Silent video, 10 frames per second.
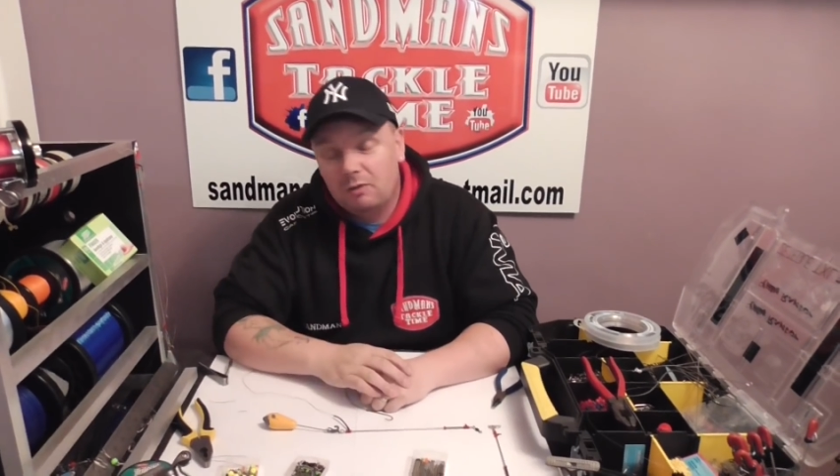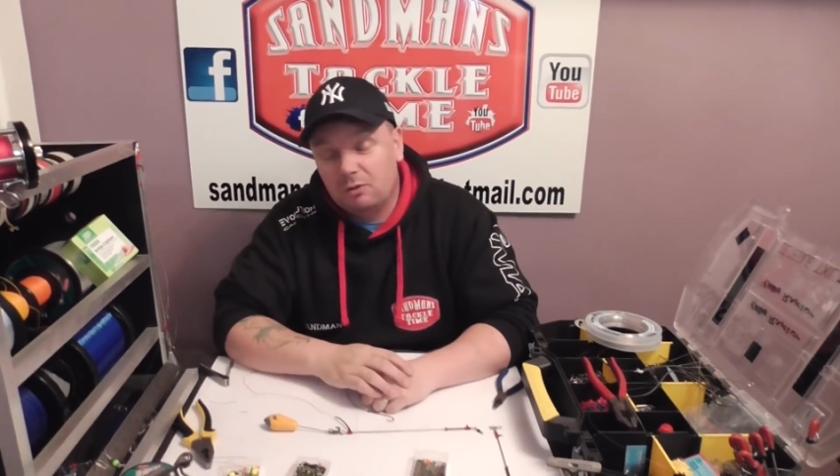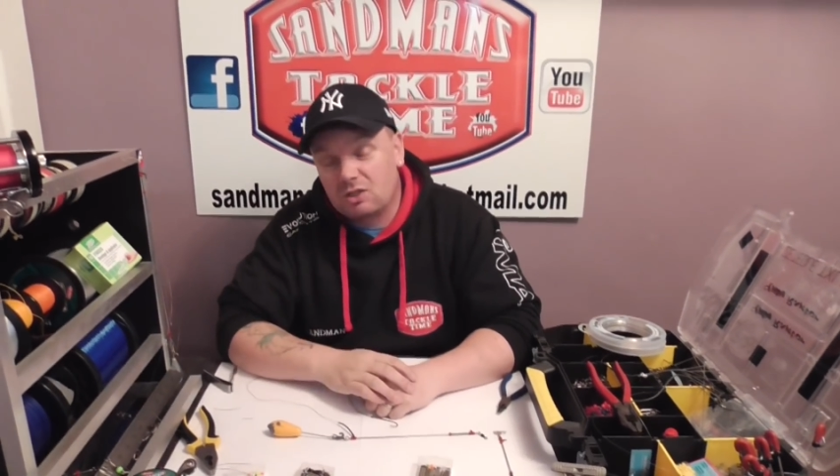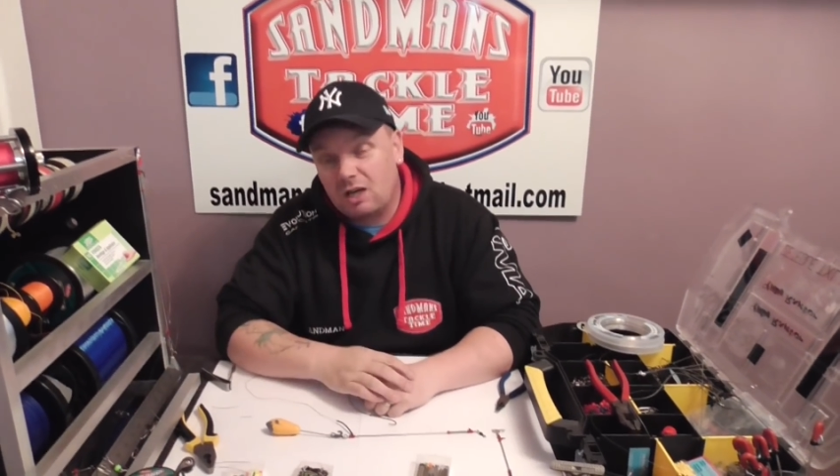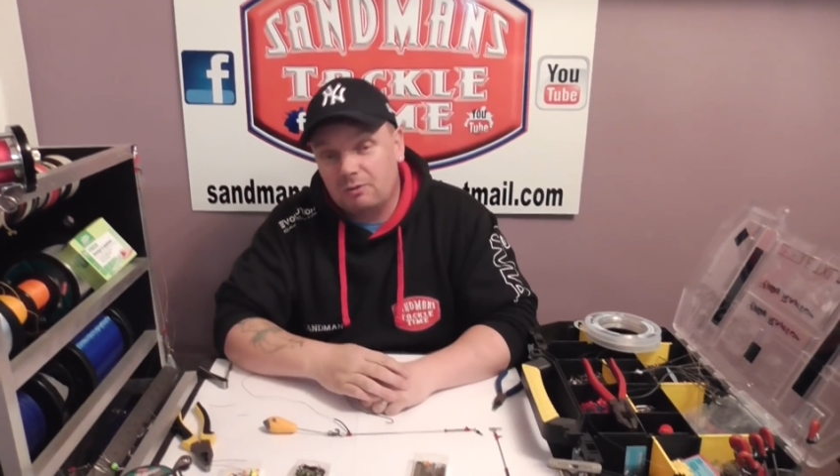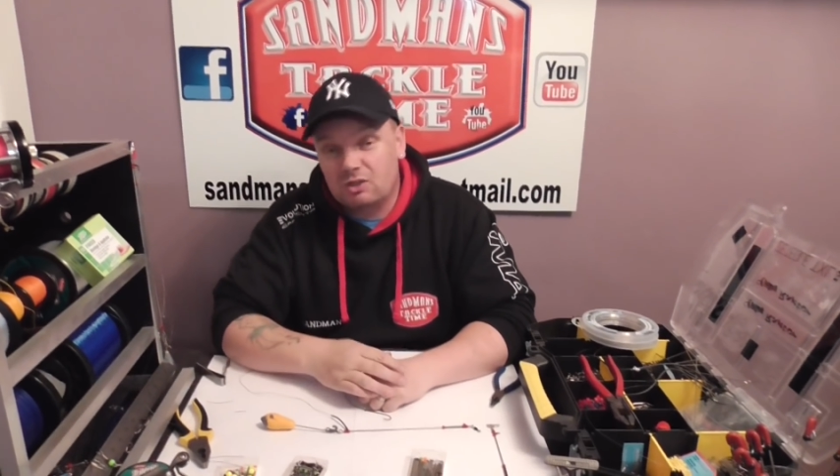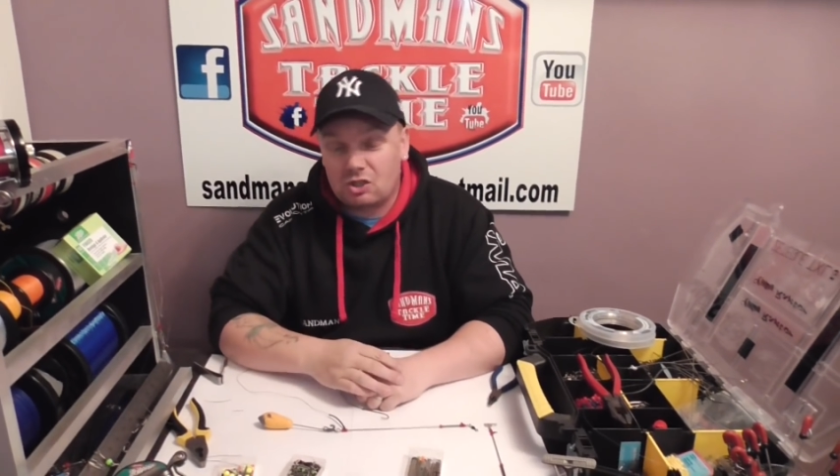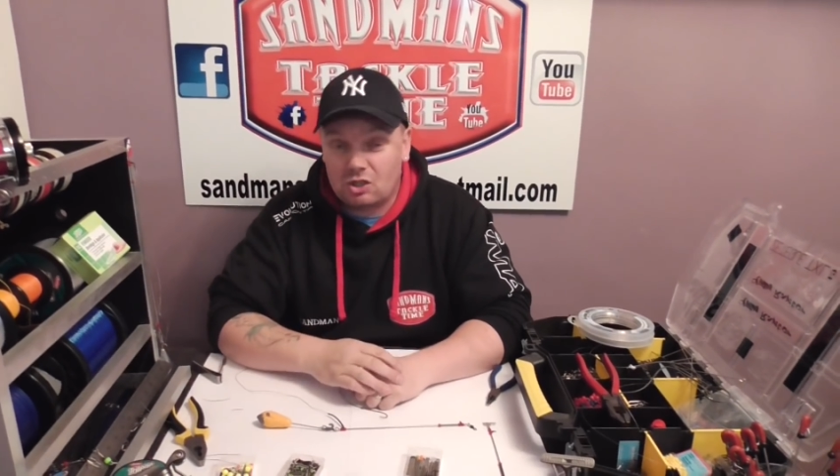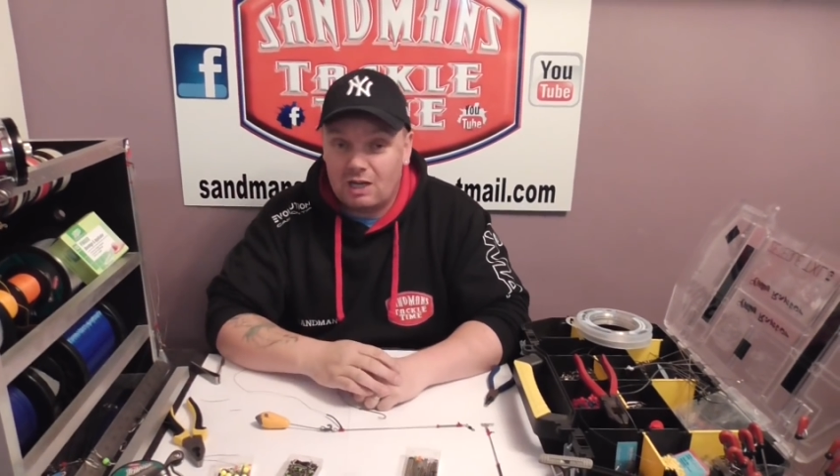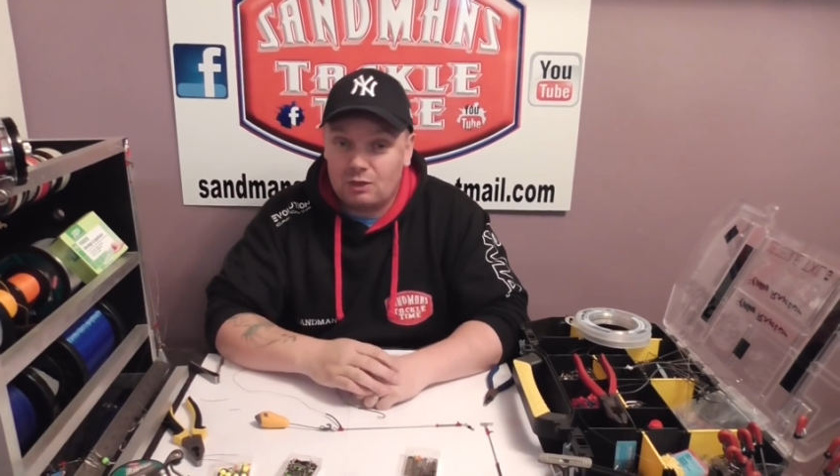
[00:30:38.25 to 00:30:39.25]
If you
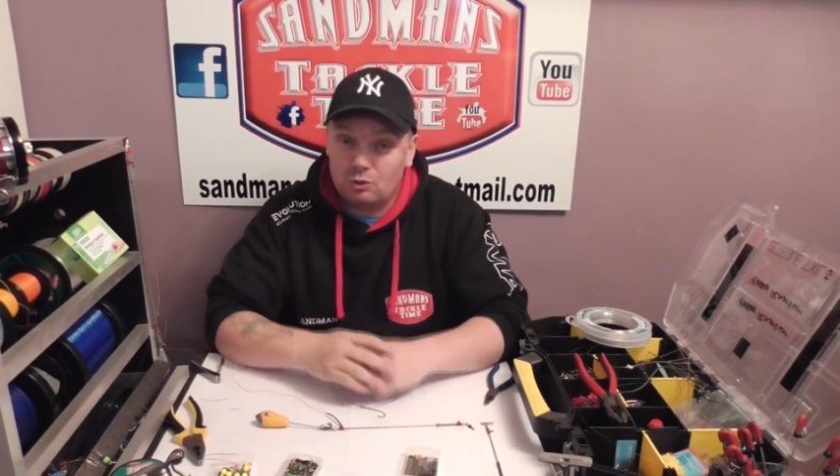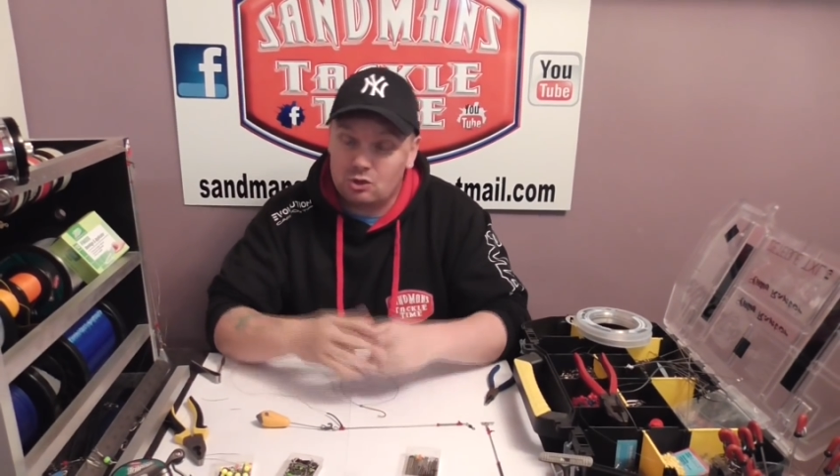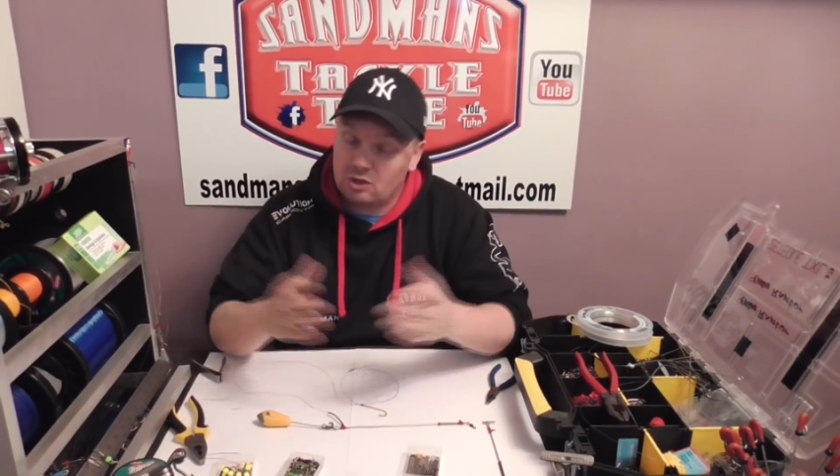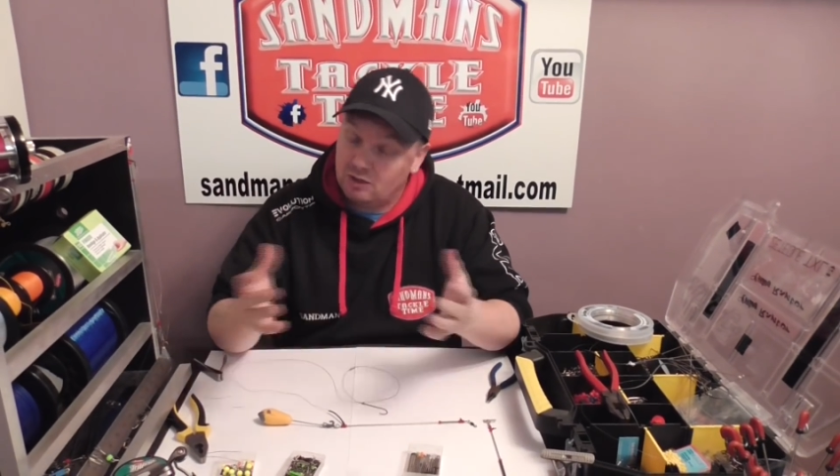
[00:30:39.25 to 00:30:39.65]
dislike us,